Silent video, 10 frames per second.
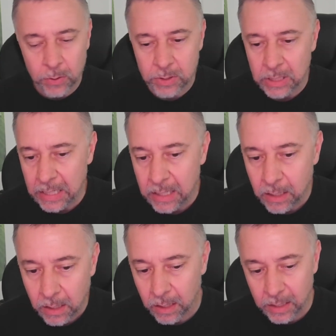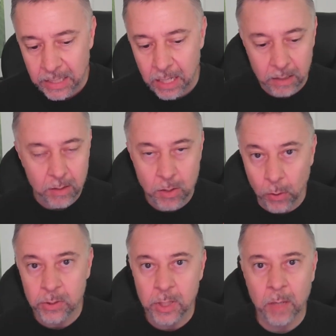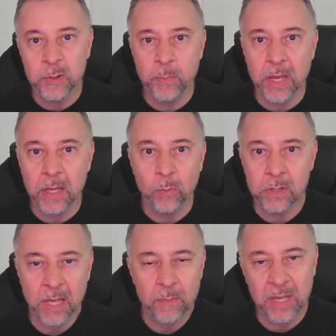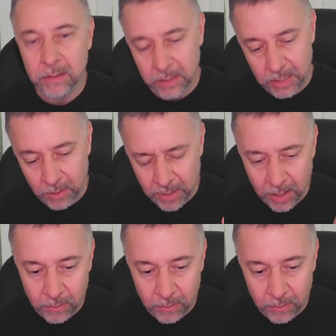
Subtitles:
personally, again, no stubs spent that